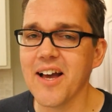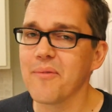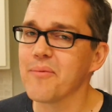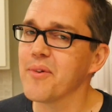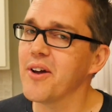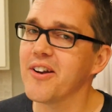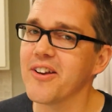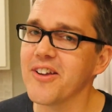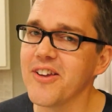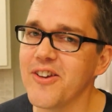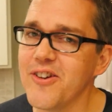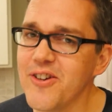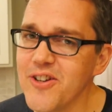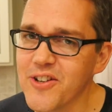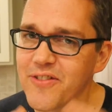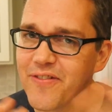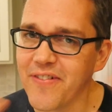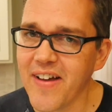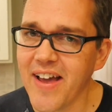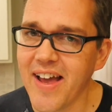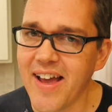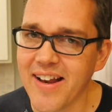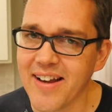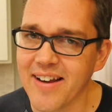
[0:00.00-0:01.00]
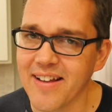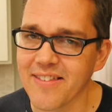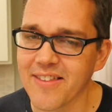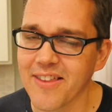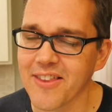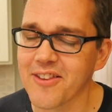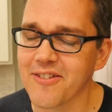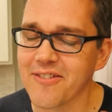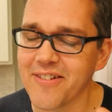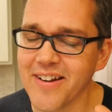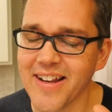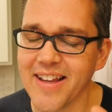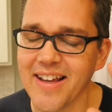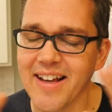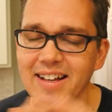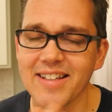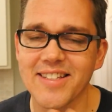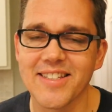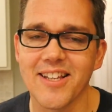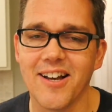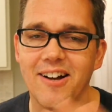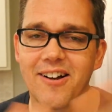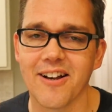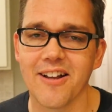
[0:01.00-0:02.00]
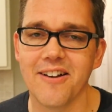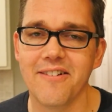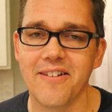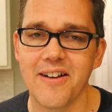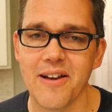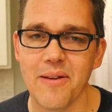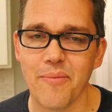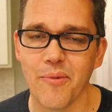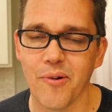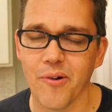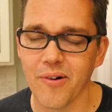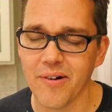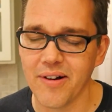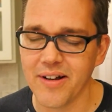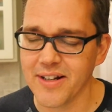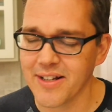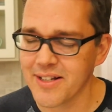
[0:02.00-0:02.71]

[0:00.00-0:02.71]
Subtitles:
I'm not a huge fan of the 3DR Solo anymore.